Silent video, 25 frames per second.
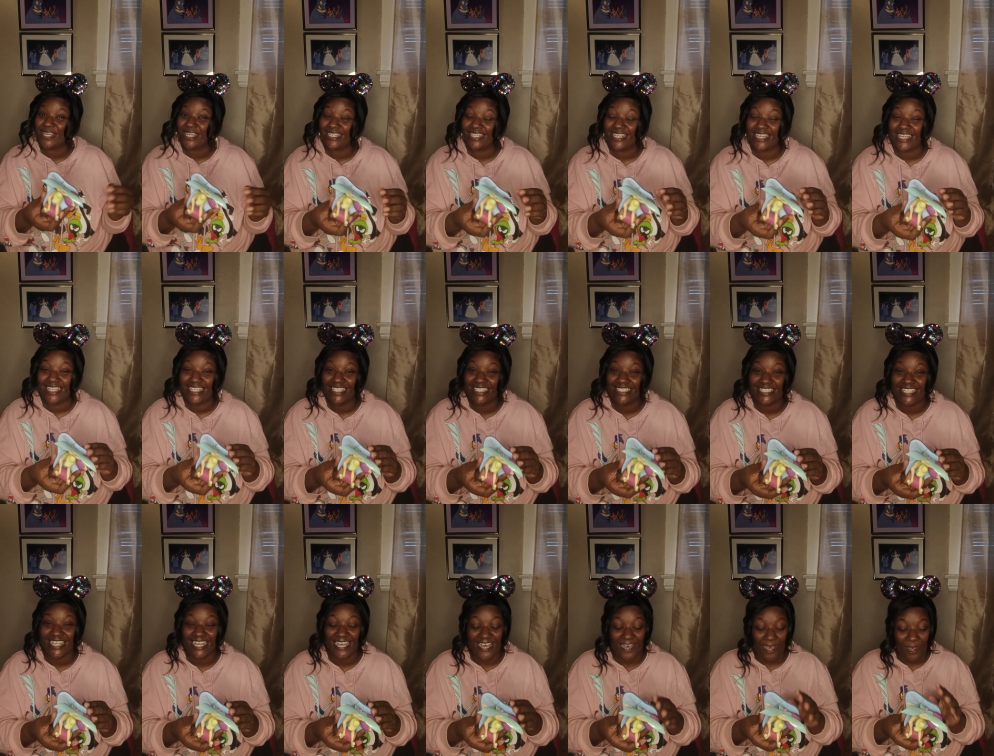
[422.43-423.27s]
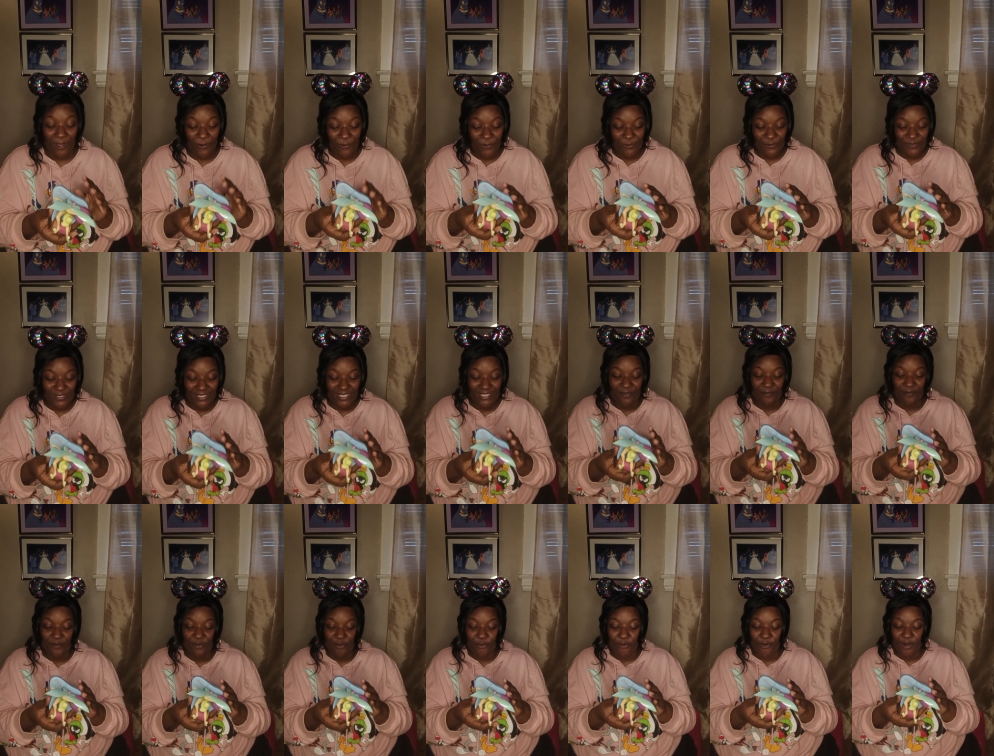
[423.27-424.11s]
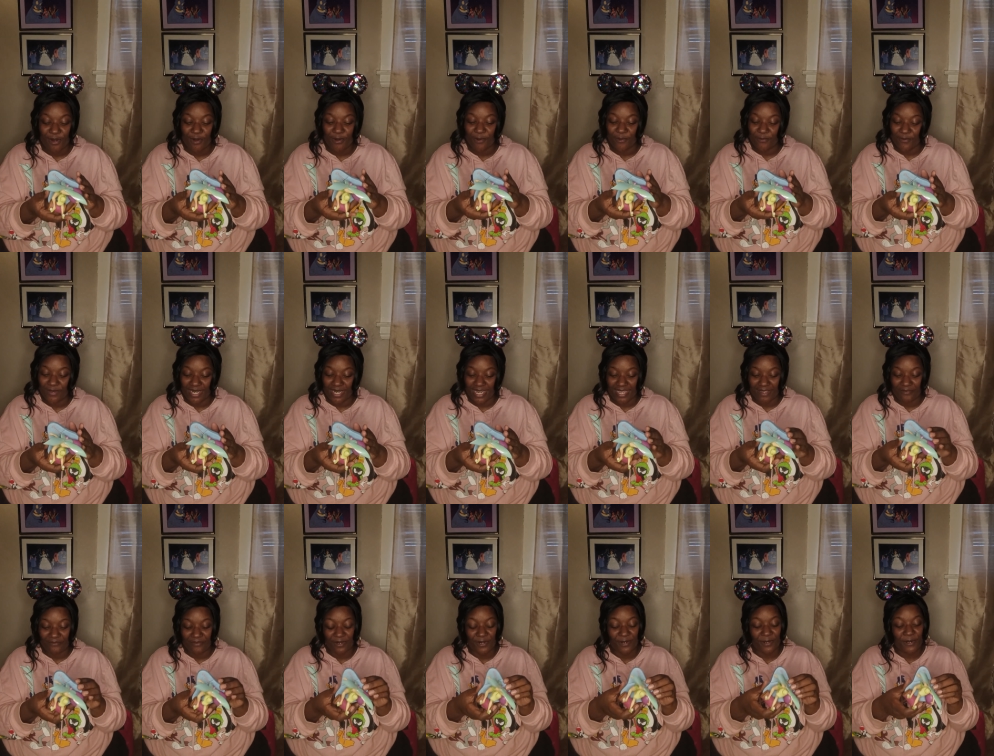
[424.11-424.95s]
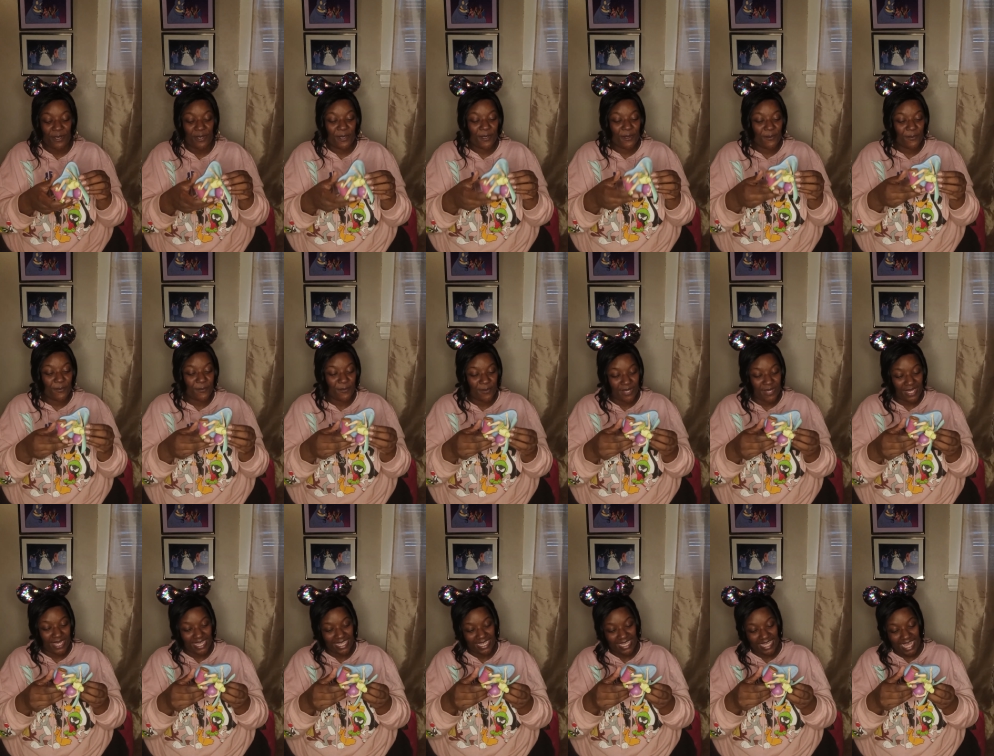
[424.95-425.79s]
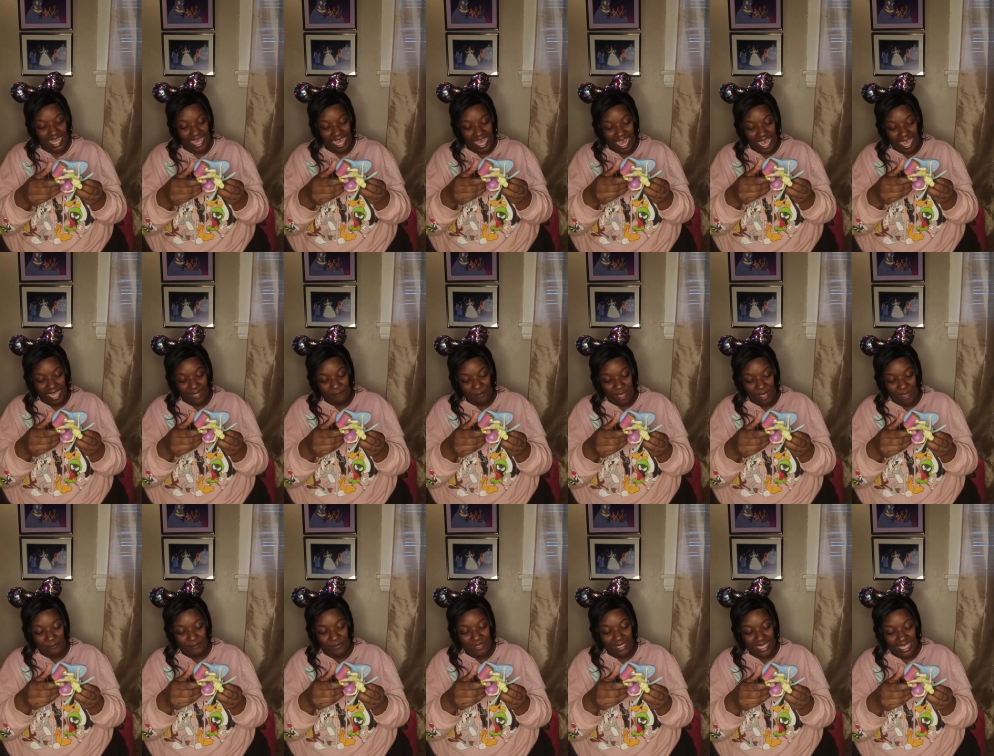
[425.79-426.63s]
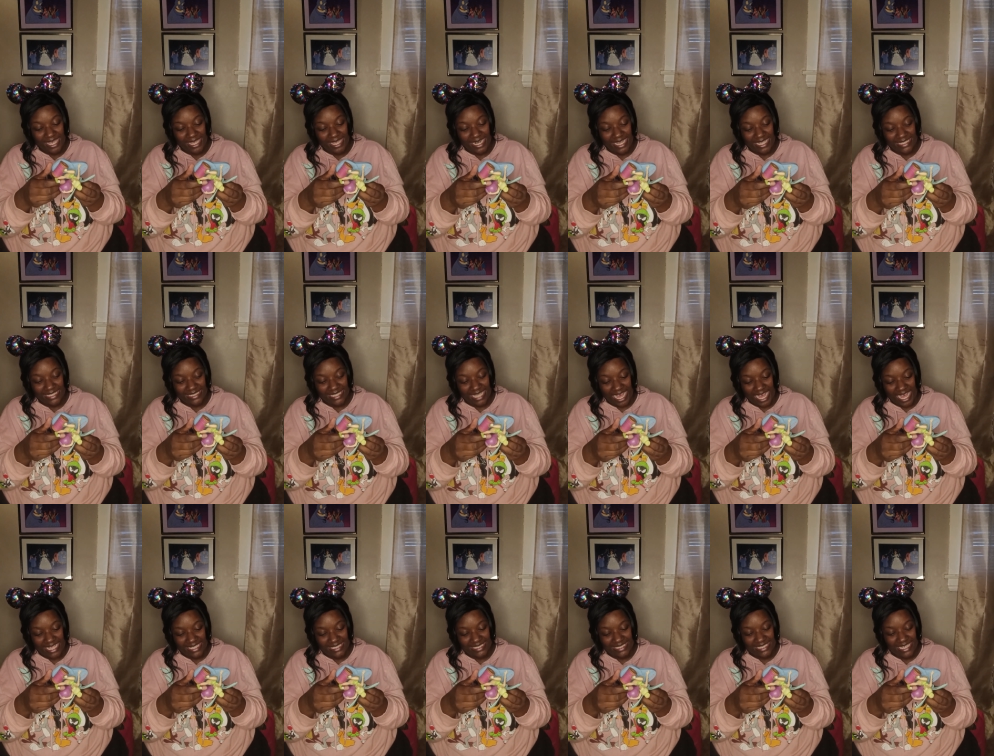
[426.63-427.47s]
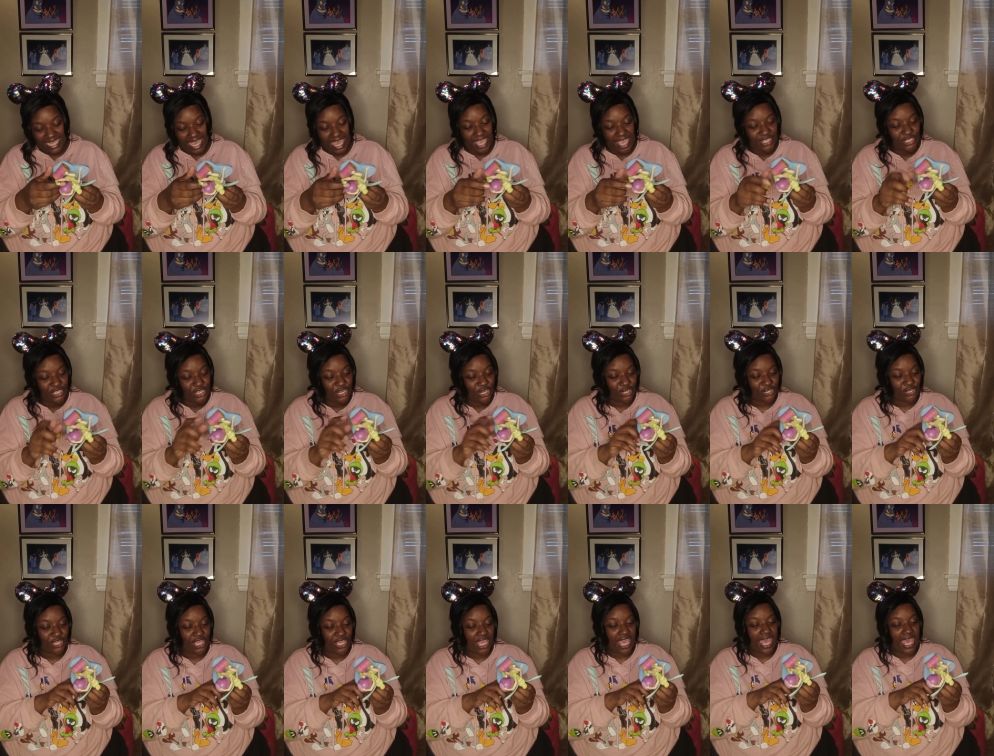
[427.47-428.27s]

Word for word: love to own some more or whatever, but I, I'm glad I, I snagged her.